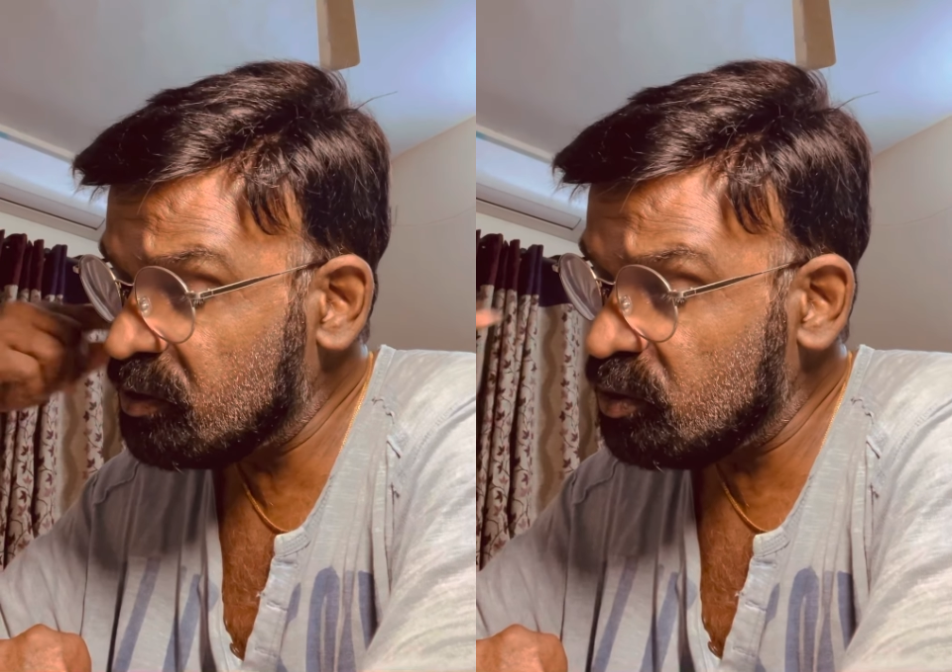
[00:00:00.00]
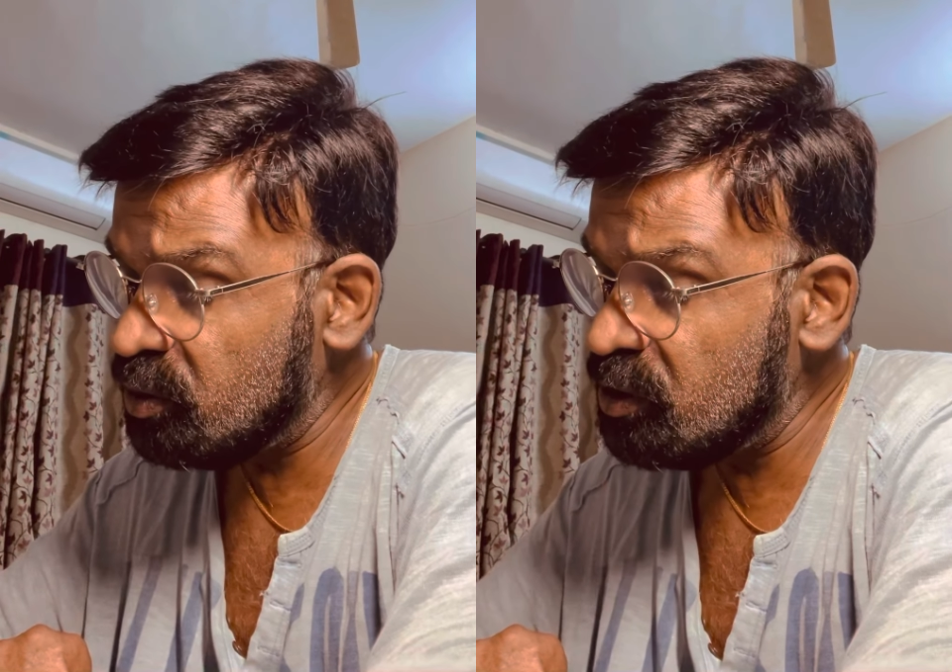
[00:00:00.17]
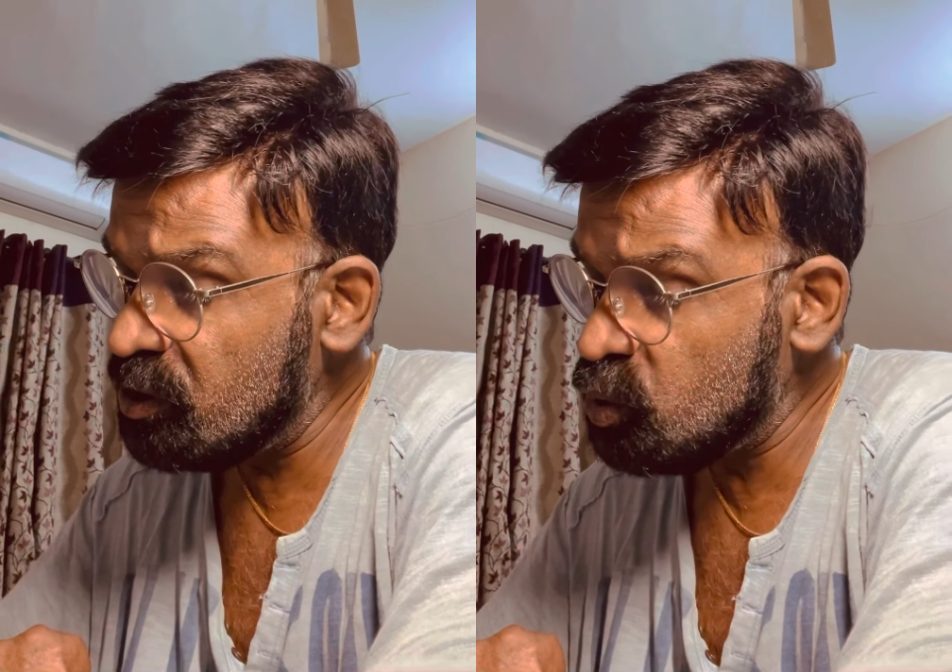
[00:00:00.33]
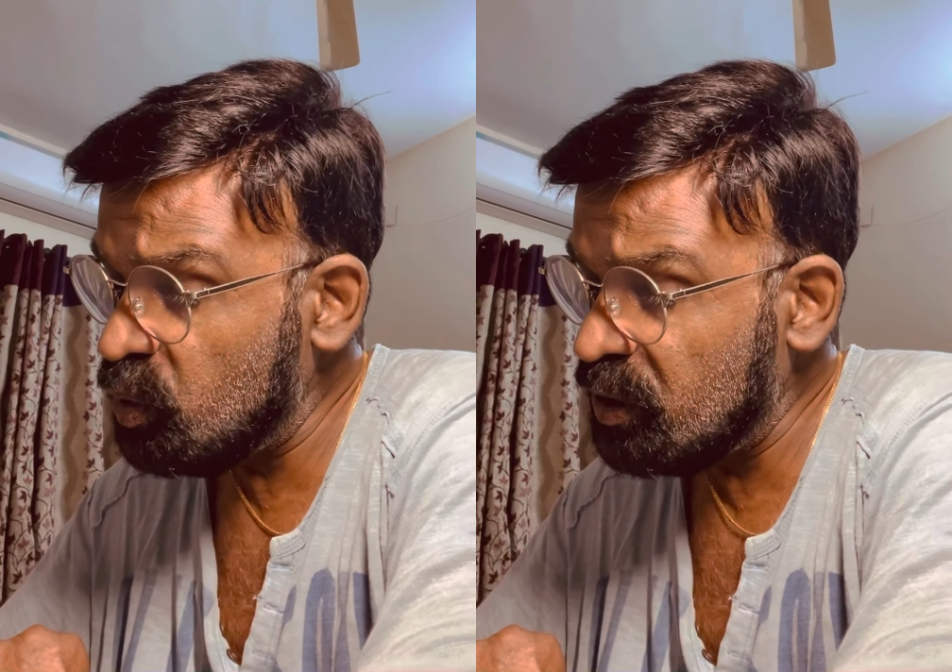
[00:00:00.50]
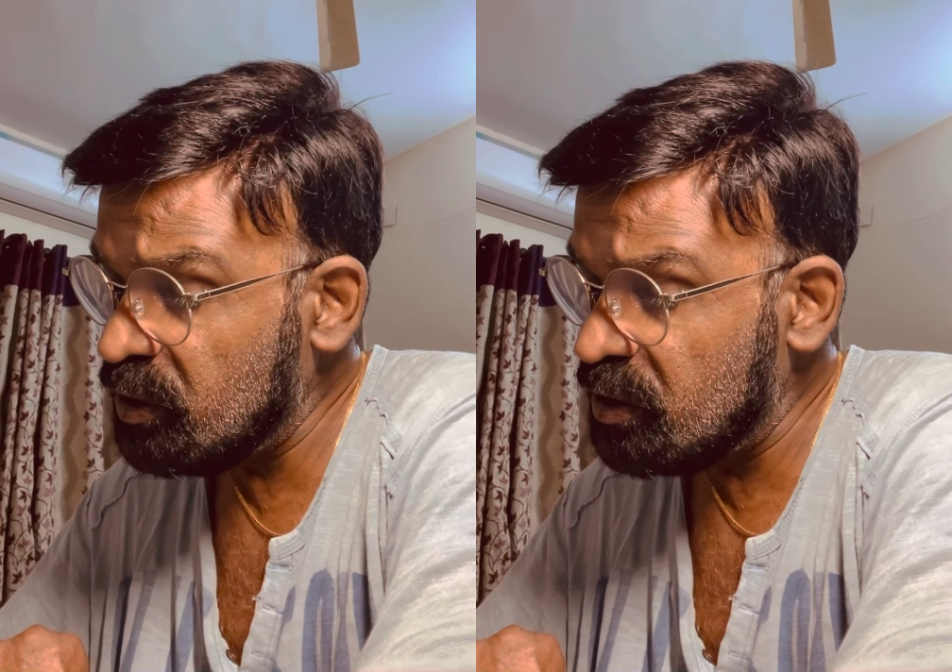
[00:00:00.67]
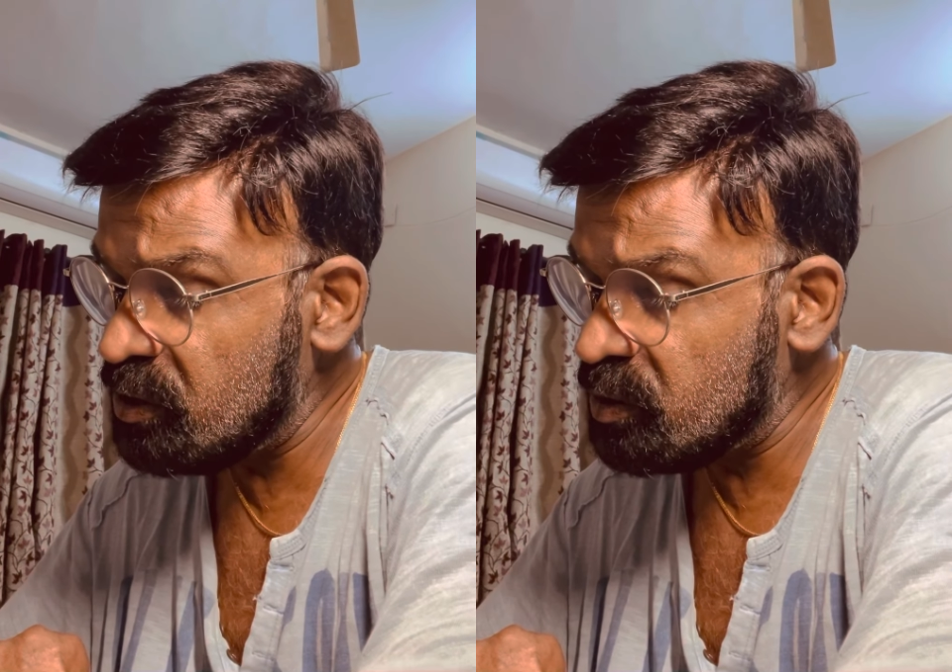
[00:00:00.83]
So in this
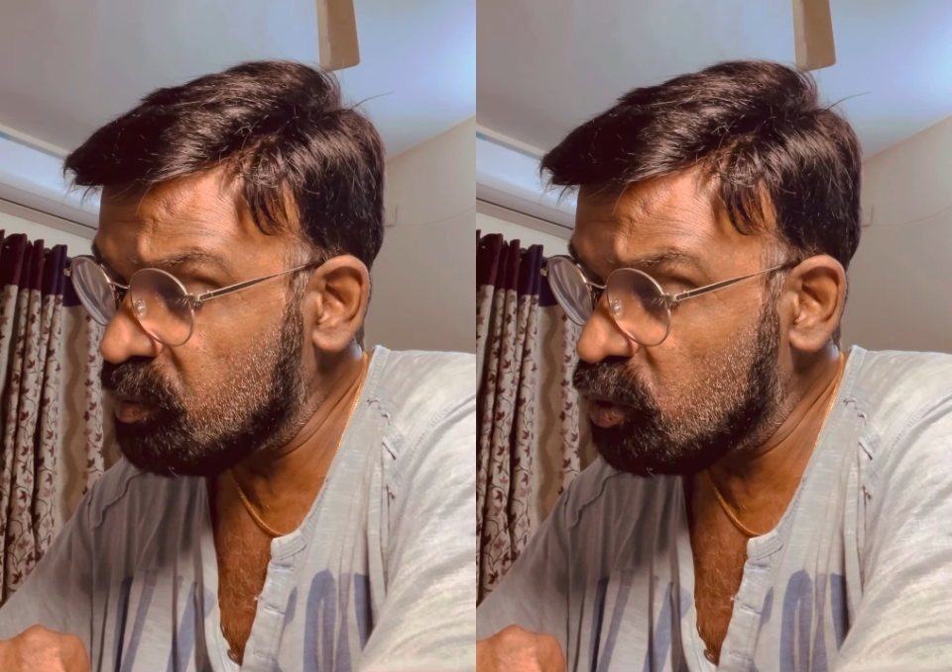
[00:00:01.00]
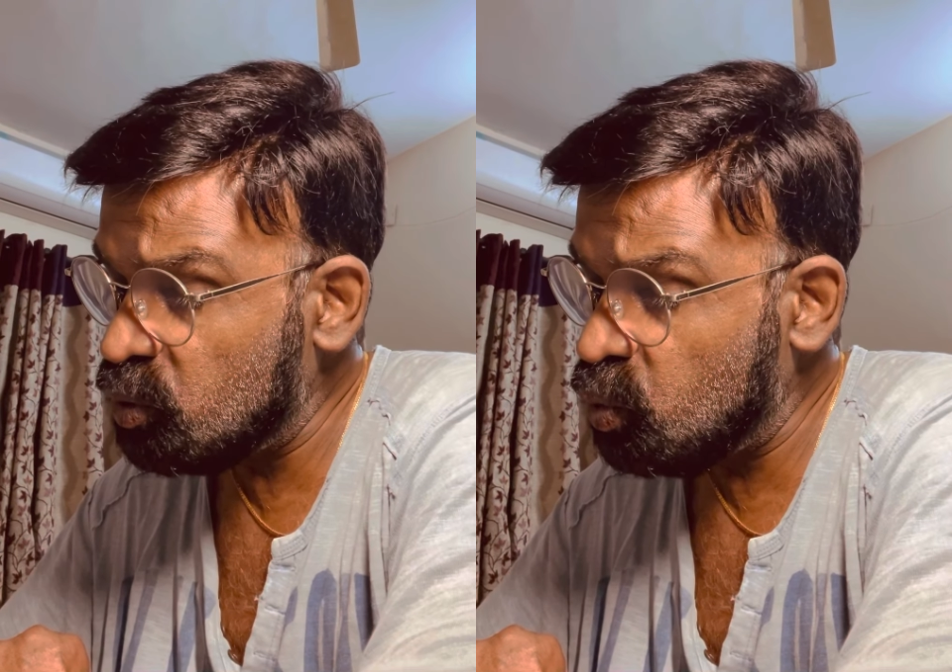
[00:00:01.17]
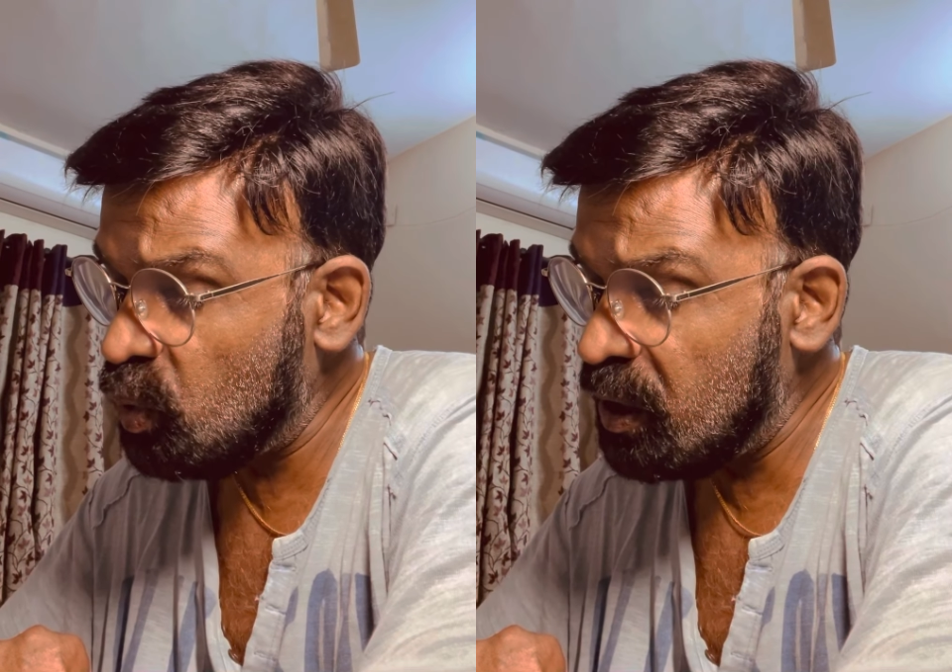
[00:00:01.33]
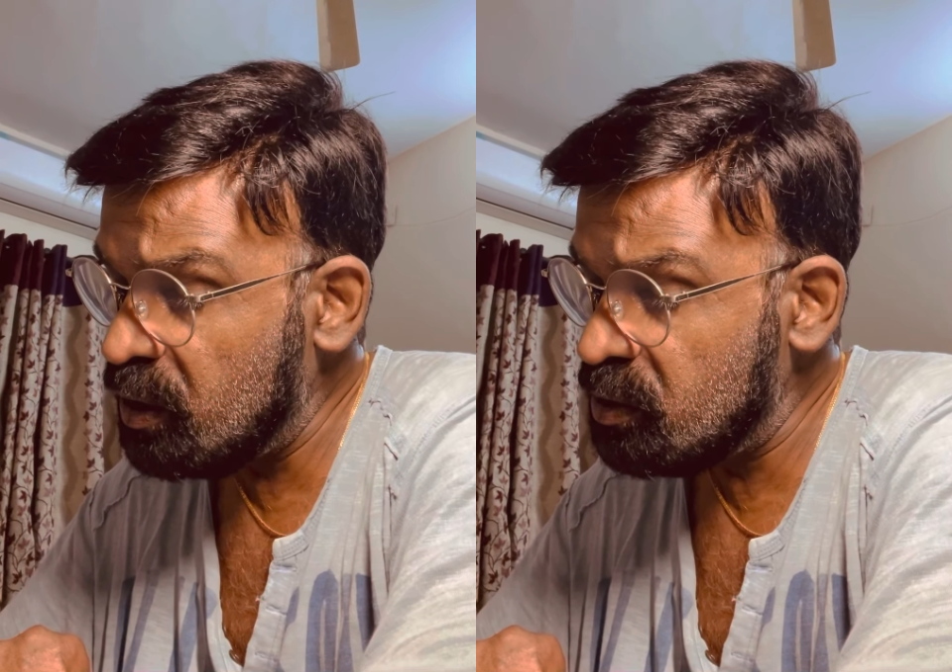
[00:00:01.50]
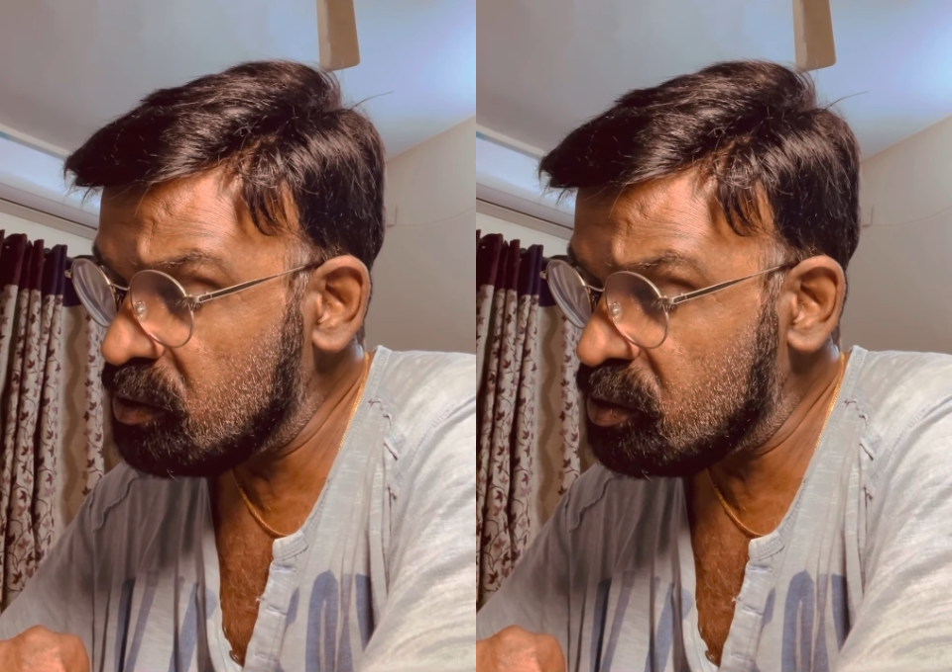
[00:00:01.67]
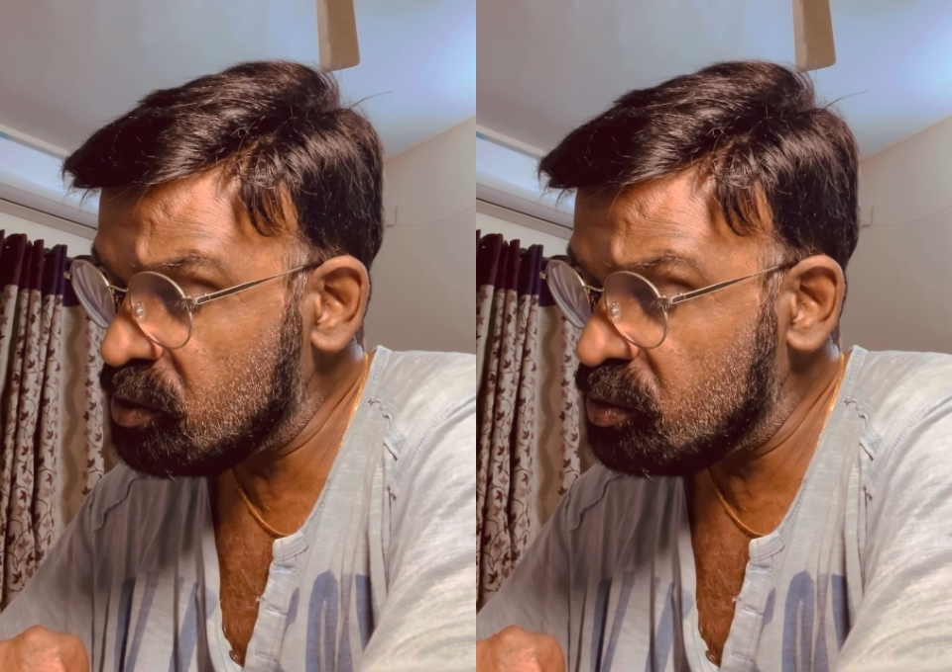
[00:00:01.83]
week there is about
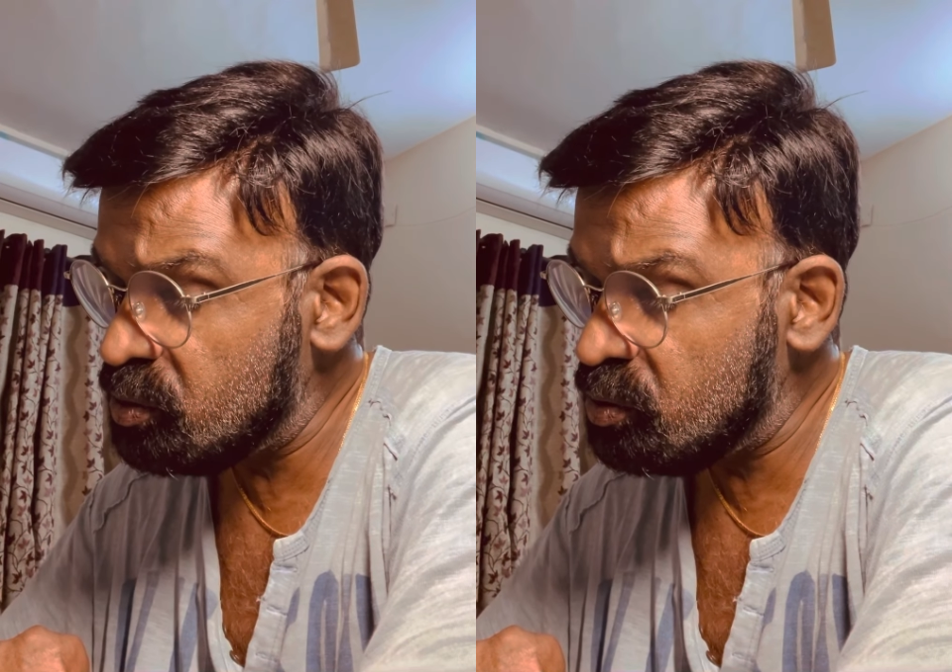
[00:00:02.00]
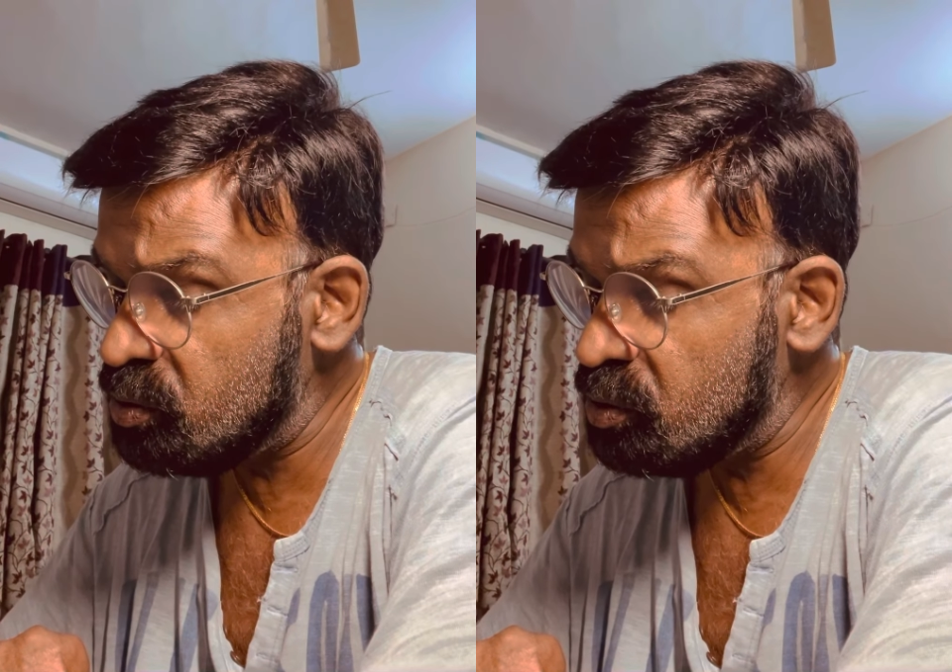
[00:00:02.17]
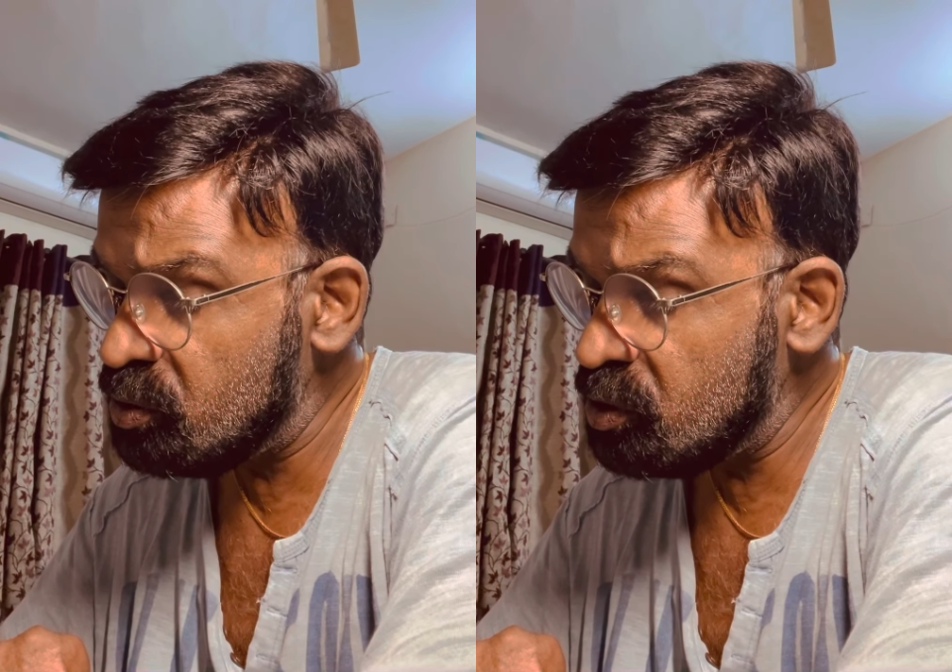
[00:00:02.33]
1, 2,